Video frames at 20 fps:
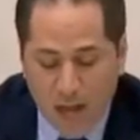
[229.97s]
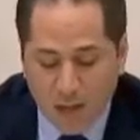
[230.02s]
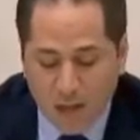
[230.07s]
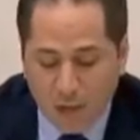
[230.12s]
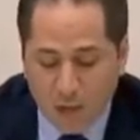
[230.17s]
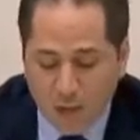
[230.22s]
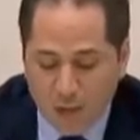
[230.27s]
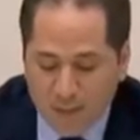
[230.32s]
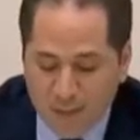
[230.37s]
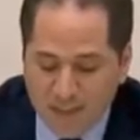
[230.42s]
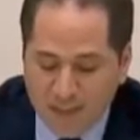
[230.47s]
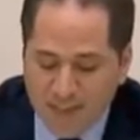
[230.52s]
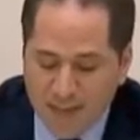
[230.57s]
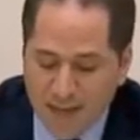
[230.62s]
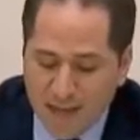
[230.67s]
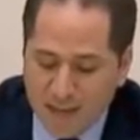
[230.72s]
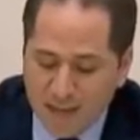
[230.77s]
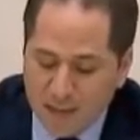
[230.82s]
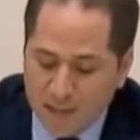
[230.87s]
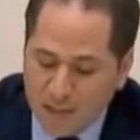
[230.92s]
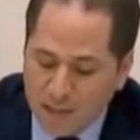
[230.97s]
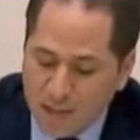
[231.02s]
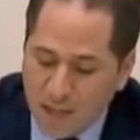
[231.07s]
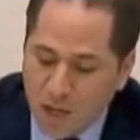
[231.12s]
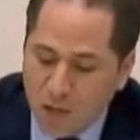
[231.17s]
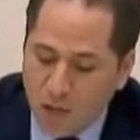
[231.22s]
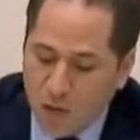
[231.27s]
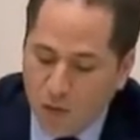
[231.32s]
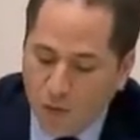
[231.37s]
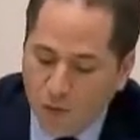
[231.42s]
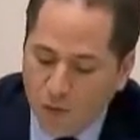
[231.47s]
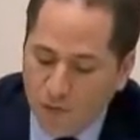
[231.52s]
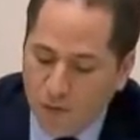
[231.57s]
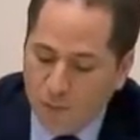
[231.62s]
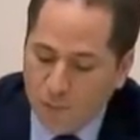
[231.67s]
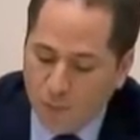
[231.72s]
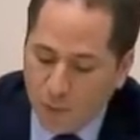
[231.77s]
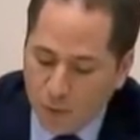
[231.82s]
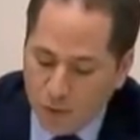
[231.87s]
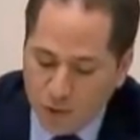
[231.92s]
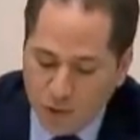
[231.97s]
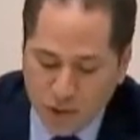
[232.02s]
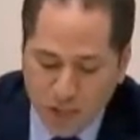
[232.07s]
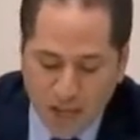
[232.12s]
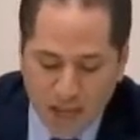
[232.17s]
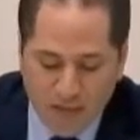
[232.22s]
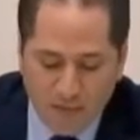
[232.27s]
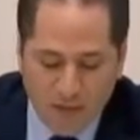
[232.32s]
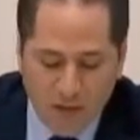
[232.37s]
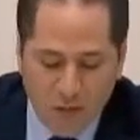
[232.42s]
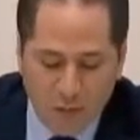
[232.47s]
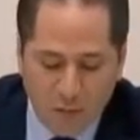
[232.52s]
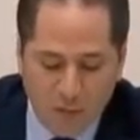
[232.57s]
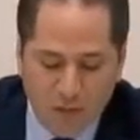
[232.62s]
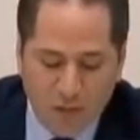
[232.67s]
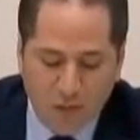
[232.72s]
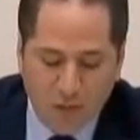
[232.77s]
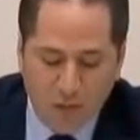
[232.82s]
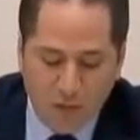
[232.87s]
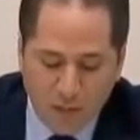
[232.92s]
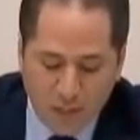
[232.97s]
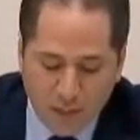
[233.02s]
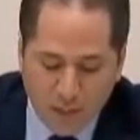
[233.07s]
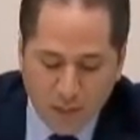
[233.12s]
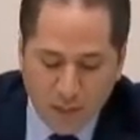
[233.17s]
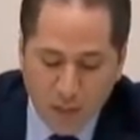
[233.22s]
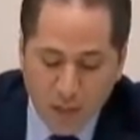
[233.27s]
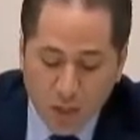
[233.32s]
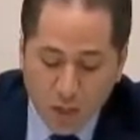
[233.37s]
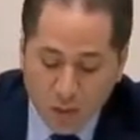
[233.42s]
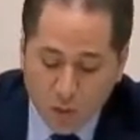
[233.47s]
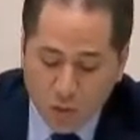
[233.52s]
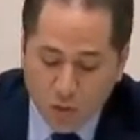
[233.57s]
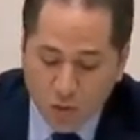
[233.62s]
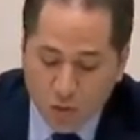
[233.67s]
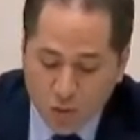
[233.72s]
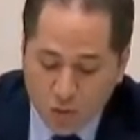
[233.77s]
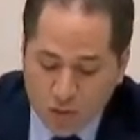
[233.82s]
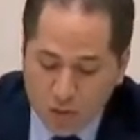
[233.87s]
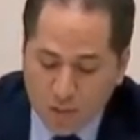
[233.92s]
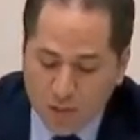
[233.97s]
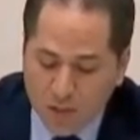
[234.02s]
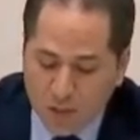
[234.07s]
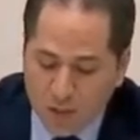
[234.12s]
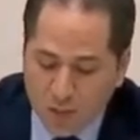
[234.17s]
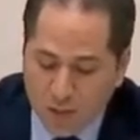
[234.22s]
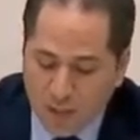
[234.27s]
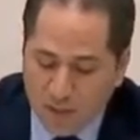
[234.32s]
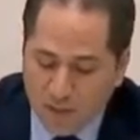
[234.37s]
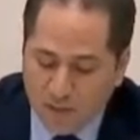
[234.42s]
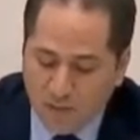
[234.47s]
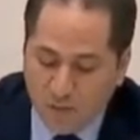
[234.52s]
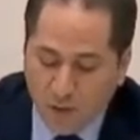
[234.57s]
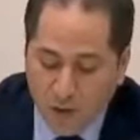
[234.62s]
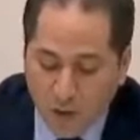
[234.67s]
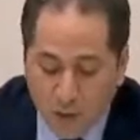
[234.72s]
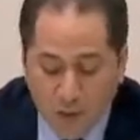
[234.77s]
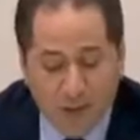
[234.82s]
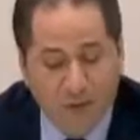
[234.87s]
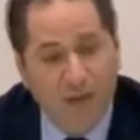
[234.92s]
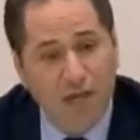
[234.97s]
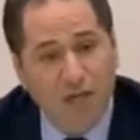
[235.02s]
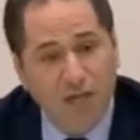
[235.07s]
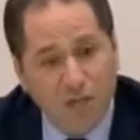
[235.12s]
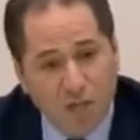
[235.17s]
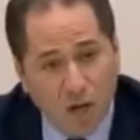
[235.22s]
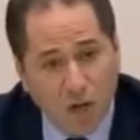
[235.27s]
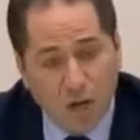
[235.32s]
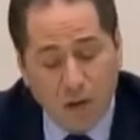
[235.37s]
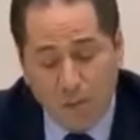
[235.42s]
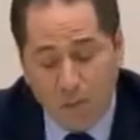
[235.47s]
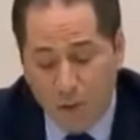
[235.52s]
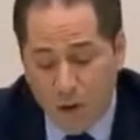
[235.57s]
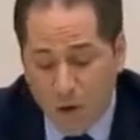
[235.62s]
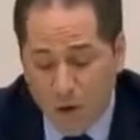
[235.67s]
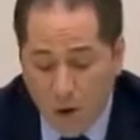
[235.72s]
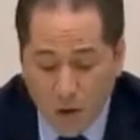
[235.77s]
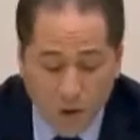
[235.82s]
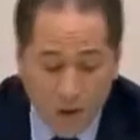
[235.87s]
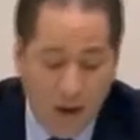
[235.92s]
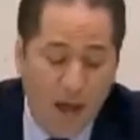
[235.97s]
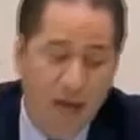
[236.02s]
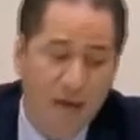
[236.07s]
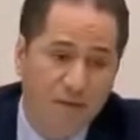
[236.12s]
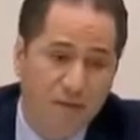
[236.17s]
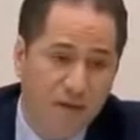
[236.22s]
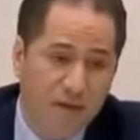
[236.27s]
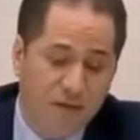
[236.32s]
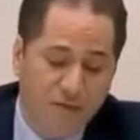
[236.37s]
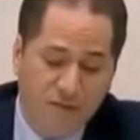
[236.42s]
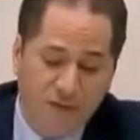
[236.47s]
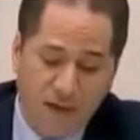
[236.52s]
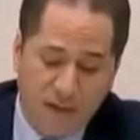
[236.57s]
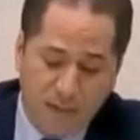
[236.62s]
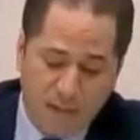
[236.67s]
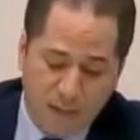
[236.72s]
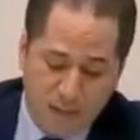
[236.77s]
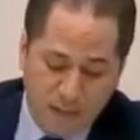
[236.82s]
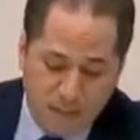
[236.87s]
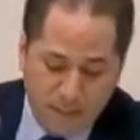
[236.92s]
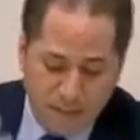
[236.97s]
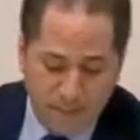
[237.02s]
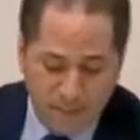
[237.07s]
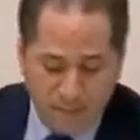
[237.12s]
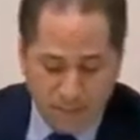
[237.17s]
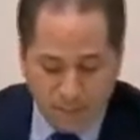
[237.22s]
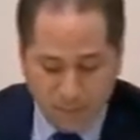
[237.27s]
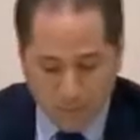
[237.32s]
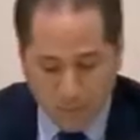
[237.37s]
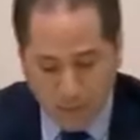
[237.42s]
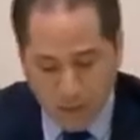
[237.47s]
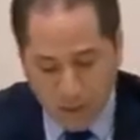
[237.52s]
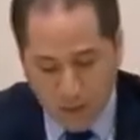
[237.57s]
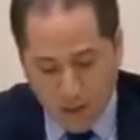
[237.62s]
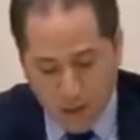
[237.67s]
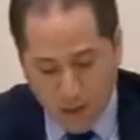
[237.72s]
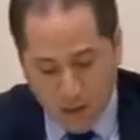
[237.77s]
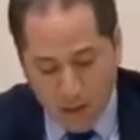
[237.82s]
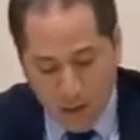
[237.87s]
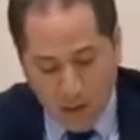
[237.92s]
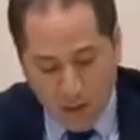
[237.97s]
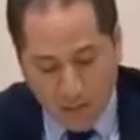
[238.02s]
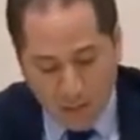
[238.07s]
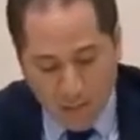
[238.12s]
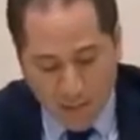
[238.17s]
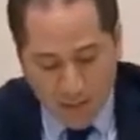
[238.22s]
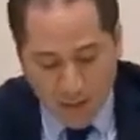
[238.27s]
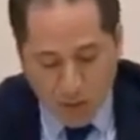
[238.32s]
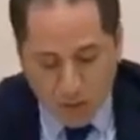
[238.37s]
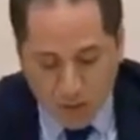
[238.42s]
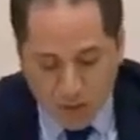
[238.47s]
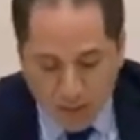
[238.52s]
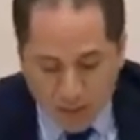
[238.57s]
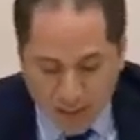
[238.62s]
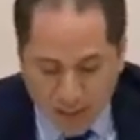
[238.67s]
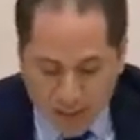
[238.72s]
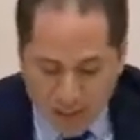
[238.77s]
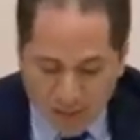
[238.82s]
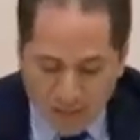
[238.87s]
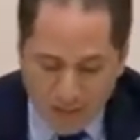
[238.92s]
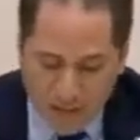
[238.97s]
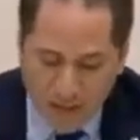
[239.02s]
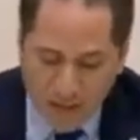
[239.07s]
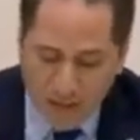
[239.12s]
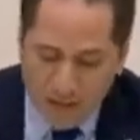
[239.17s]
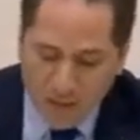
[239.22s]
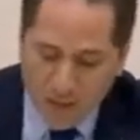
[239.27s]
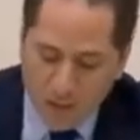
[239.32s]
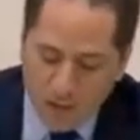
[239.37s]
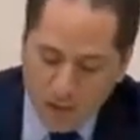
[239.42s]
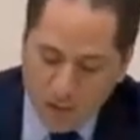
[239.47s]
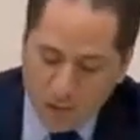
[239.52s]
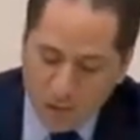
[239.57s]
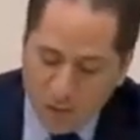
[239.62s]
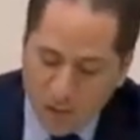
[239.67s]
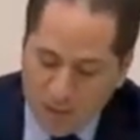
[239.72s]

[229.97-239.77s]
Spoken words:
and women scientists are often pushed at their mid-career to choose between following their job or having a family. Maternity leave in Lebanon